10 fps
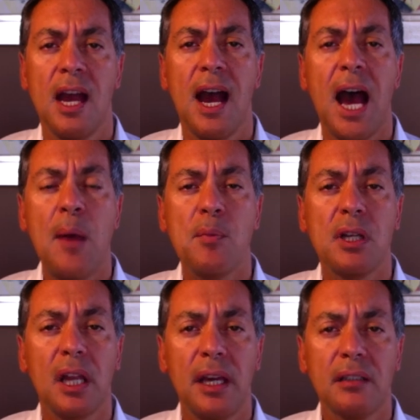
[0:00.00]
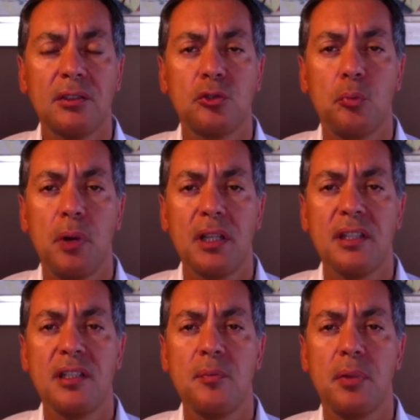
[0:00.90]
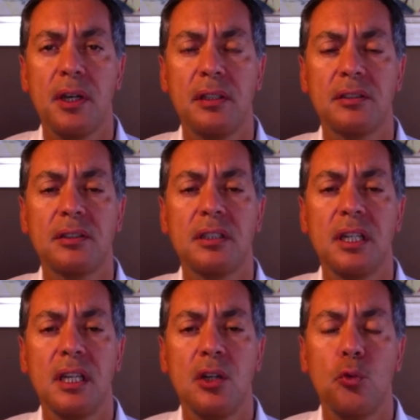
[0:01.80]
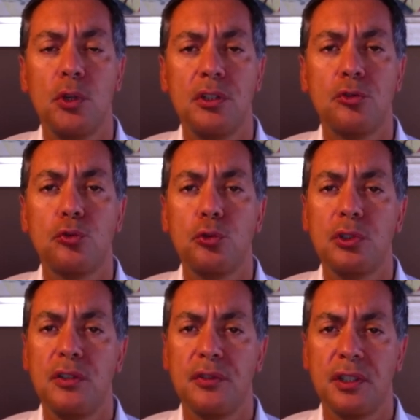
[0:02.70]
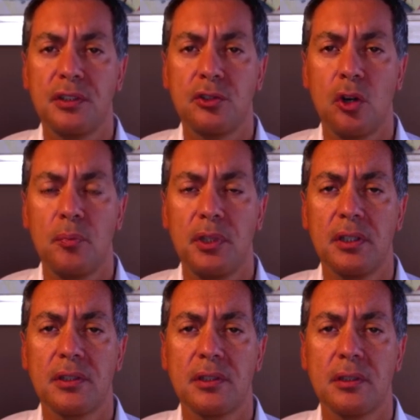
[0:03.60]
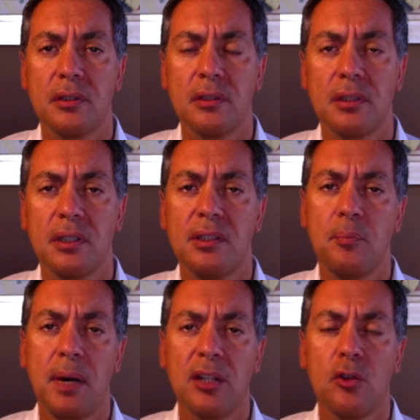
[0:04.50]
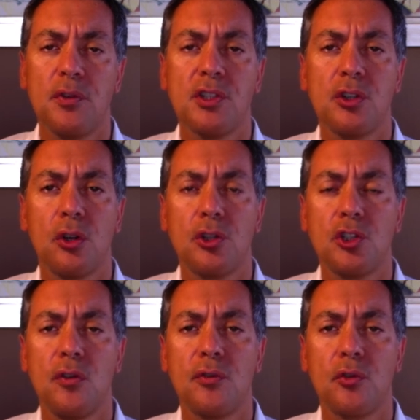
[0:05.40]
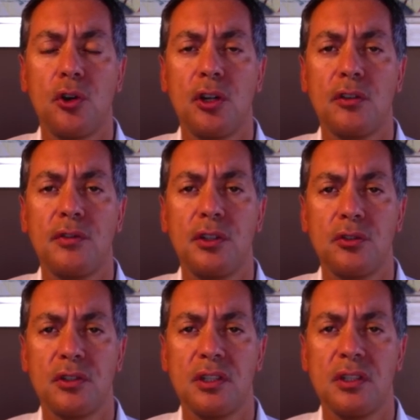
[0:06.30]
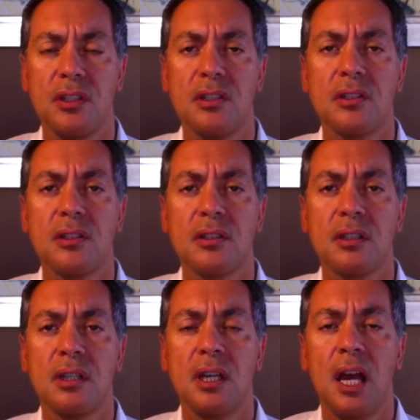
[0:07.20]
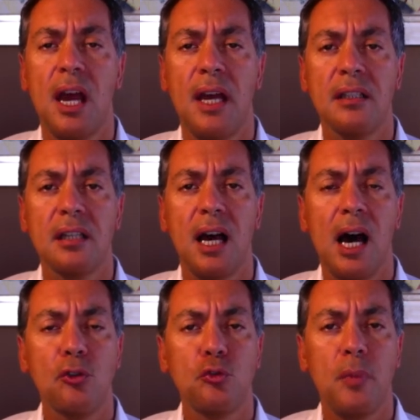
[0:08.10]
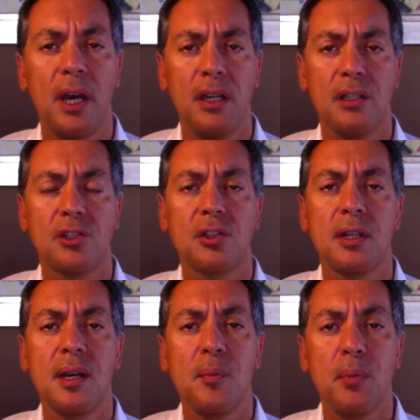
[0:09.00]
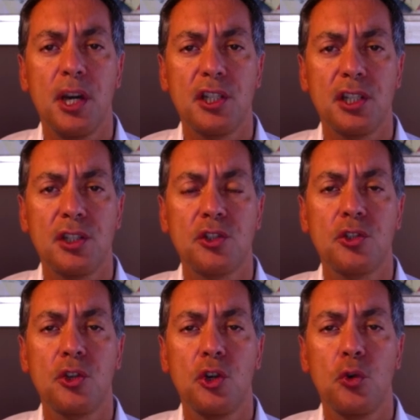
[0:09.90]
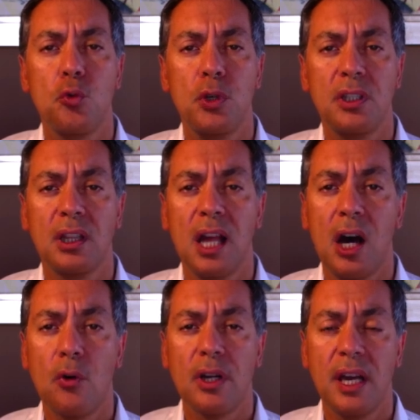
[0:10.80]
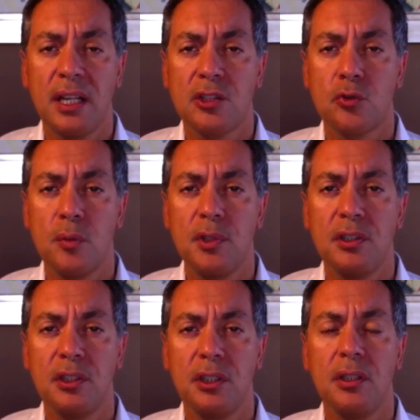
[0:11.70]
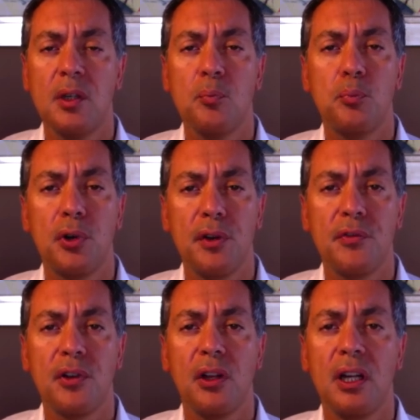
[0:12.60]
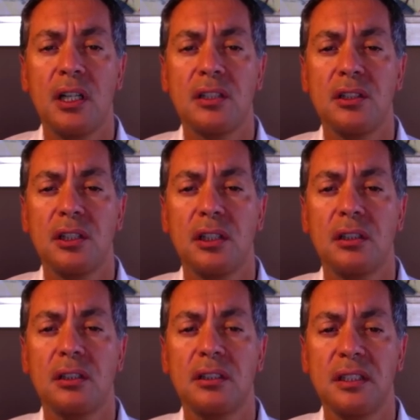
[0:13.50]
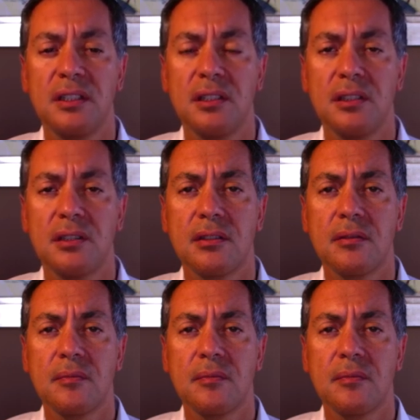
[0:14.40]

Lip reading: I'm glad to participate with 2 different topics: the pathophysiology of chronic venous disease and how to manage patients with lower extremity peripheral arterial disease.